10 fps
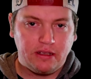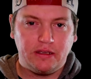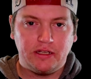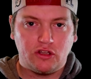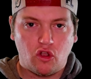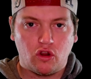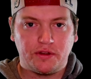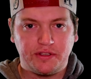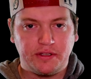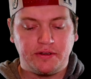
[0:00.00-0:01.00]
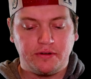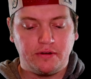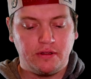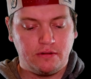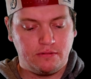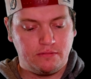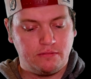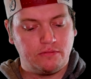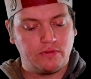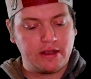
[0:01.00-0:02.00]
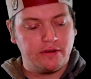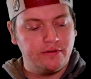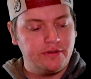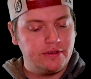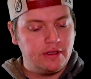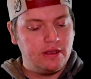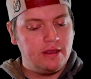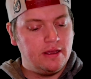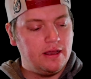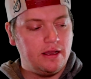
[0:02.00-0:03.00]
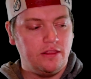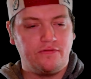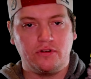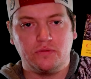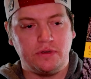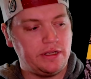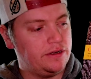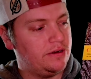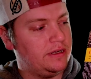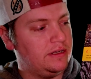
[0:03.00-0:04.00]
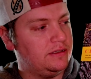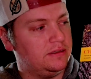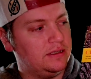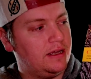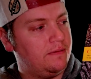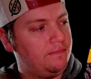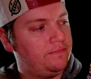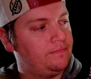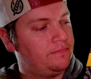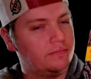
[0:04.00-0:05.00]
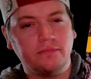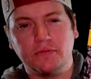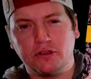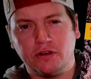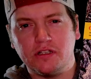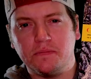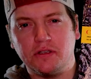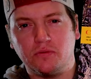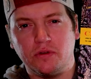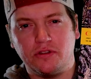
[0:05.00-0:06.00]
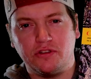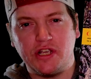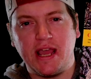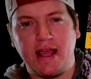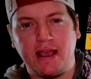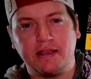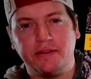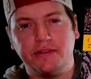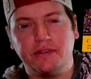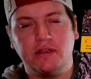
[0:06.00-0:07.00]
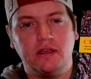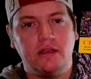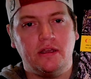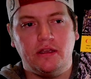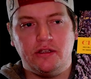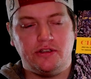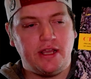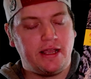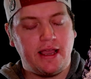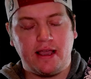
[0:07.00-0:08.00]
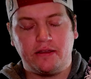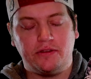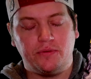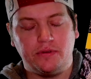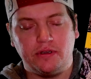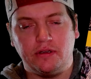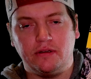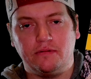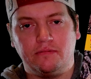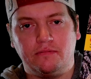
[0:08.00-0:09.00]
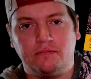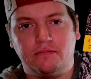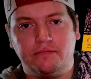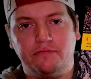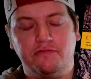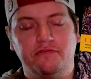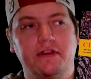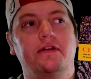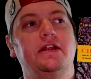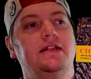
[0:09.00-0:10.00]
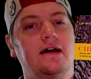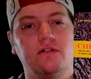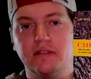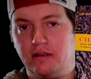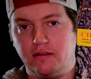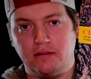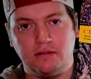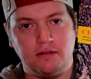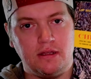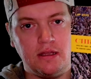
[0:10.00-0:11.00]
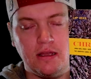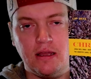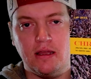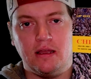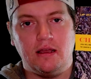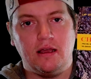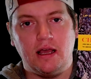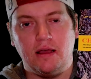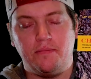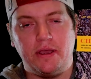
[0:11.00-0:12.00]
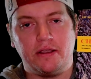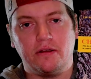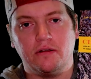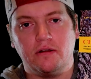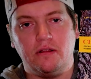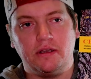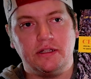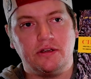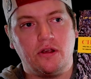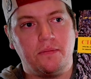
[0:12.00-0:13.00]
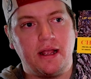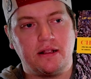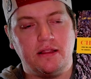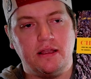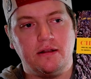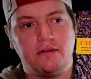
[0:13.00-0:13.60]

guitar centered records. The first one here is Christmas with Chet Atkins. Chet Atkins was a very talented picker on the guitar back then,